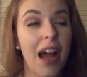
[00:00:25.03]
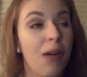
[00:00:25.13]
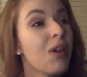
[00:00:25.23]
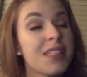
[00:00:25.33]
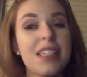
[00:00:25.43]

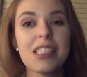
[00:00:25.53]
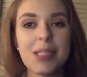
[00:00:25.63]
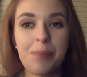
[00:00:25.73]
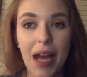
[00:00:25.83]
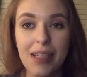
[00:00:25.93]
wasn't
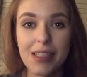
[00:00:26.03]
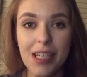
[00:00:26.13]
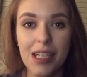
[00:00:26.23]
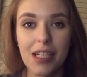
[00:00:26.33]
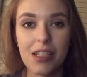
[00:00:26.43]

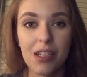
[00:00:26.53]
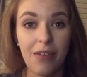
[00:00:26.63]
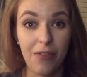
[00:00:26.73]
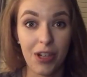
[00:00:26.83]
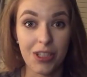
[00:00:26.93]
expecting
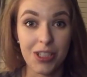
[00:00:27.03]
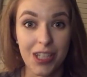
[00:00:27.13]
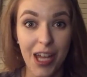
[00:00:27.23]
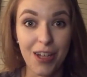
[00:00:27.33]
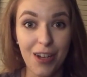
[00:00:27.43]
for it to
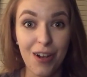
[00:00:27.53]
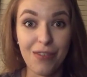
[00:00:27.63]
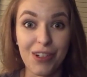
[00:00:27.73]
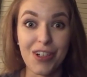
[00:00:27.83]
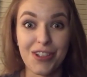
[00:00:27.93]
take
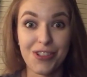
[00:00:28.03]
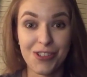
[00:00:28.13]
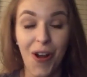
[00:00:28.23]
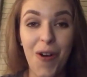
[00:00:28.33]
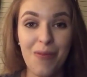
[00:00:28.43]
over
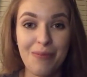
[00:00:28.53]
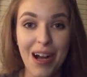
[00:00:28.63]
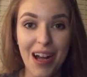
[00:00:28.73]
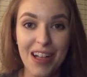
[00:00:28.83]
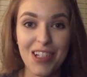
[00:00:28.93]
so
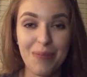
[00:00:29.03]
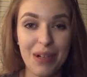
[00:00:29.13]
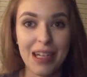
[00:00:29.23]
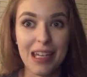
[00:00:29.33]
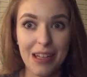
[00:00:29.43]
much,
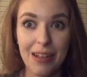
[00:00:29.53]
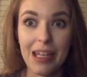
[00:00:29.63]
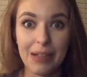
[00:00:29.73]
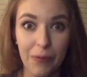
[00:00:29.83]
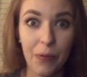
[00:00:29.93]
but
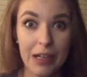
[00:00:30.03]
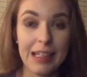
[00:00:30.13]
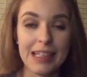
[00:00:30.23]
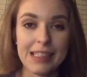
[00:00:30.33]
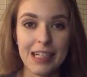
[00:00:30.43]
it
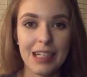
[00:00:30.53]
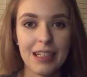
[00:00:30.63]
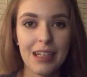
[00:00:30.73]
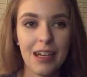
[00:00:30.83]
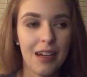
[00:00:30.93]
really
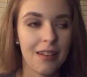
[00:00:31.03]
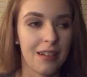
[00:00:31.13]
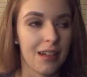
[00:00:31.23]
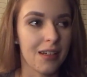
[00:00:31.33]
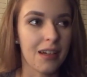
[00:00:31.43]
did.
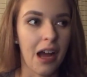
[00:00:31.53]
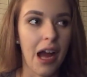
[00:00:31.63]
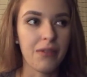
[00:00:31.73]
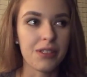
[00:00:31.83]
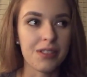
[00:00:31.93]
Like,
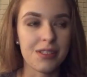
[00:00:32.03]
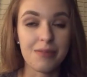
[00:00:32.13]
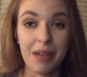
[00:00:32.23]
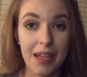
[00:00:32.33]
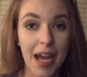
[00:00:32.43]

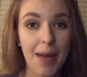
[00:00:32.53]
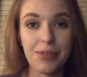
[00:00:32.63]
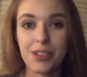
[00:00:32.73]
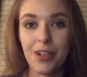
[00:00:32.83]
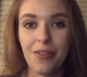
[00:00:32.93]
my
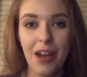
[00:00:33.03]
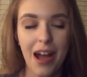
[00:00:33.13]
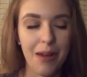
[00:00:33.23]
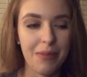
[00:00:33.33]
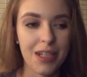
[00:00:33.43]
capstone
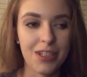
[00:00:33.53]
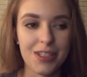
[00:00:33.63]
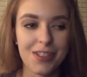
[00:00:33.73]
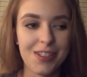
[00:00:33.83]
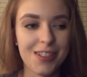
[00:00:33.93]
had me
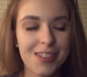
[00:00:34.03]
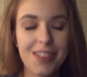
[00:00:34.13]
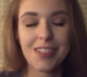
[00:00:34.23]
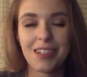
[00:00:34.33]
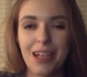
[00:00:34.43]
just
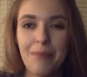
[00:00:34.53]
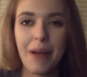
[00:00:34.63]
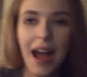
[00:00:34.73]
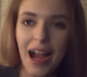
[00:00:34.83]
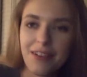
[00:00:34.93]
slam
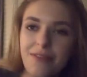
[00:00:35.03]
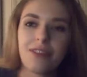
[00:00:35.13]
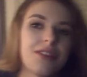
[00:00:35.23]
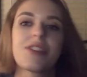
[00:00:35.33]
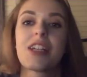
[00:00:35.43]
pat
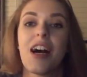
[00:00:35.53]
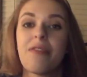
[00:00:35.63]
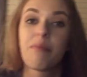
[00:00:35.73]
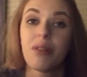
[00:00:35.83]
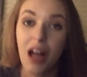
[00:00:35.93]
full
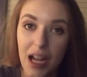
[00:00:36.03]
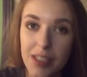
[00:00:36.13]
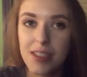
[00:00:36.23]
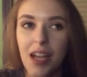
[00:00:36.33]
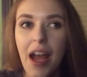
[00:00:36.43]
stuff.
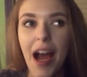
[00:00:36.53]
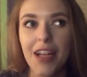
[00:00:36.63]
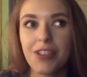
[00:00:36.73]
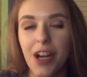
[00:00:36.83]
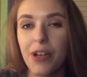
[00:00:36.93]
Plus, I
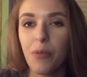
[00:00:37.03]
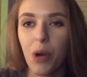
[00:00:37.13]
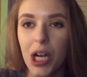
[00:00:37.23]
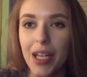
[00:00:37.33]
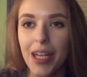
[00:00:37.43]
started
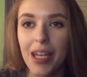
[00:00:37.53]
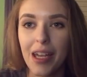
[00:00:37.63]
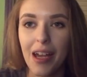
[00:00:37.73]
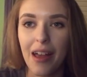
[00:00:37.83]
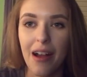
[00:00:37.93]

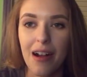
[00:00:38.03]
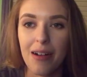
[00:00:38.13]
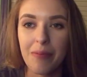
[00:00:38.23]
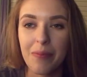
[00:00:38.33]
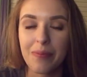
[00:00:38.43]
working
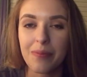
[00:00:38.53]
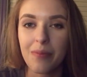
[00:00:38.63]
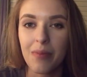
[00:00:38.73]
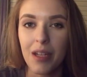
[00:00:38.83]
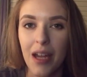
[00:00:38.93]

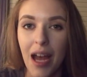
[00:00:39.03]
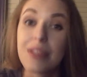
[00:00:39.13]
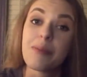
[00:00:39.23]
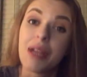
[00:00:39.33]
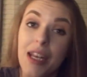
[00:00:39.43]

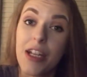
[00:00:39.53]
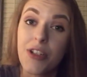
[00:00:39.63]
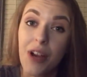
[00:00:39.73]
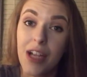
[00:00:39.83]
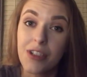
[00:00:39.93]
as a media
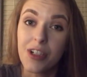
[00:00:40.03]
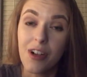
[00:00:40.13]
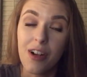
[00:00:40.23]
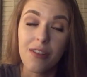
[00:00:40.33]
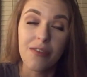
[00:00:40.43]

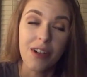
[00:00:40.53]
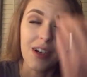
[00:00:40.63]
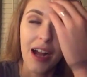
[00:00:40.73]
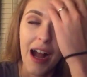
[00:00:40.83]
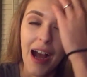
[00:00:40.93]
director
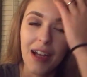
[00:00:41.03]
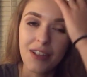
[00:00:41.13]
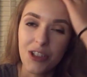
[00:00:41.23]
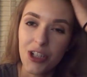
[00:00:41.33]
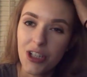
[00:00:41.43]
over at
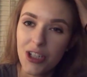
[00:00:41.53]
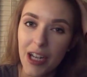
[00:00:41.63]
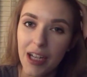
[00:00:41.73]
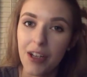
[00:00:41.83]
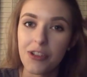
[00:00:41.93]
the church
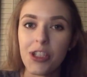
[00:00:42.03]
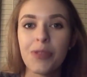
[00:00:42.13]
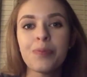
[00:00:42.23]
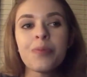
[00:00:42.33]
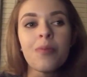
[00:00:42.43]
that I go
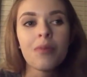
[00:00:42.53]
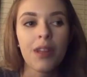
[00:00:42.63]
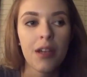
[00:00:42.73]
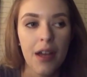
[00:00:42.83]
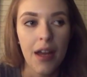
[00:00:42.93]
to,
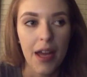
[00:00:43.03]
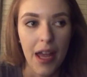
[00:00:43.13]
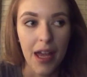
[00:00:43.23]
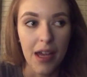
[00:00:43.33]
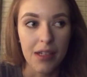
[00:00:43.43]

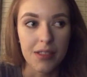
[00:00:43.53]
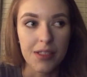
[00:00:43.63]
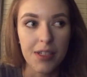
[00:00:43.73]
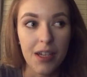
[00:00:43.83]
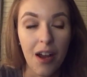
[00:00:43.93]

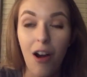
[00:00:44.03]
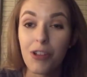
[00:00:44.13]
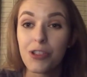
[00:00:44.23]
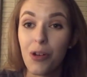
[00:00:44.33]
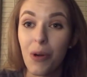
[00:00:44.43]
and
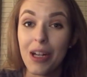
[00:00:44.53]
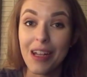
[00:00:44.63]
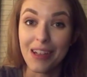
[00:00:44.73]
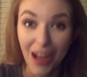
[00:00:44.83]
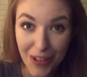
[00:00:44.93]
also
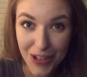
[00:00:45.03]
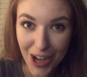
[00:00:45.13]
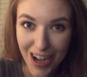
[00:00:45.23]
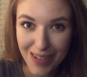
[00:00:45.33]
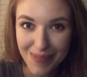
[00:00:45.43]
working another
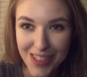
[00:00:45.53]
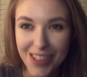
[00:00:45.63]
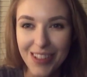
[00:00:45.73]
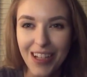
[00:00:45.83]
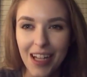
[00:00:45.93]
job
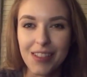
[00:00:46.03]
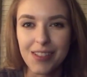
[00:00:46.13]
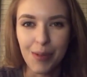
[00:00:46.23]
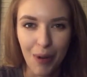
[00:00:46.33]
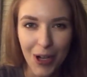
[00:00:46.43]
still
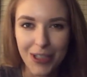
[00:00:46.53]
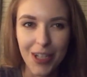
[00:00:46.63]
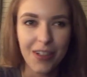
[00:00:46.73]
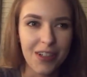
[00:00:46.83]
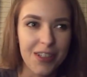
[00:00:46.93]
as a
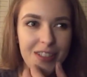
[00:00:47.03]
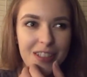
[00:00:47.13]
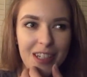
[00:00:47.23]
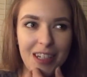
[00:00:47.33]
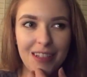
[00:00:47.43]
bartender just
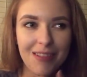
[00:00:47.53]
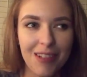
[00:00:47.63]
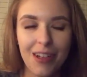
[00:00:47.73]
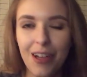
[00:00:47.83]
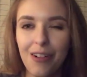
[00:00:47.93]
to get,
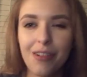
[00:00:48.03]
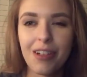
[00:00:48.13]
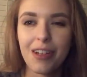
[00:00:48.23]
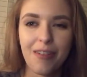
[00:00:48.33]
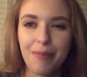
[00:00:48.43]
you know,
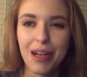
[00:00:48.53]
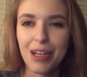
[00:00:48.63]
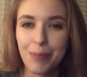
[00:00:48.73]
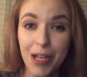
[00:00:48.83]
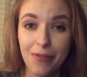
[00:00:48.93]
enough money
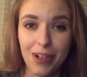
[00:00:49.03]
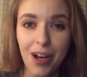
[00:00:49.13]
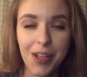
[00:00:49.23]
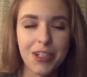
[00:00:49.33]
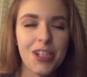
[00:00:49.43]
to pay for
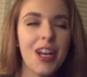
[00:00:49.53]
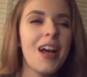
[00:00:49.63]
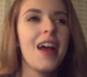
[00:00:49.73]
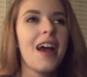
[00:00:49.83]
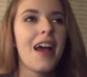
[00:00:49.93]
college.
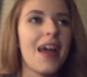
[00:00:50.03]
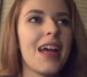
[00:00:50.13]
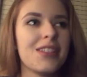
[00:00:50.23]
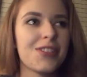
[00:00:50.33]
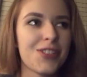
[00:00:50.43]

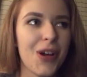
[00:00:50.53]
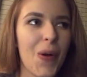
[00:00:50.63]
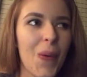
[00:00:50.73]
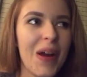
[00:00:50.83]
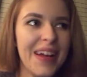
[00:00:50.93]
And
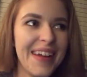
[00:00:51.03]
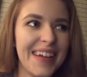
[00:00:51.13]
so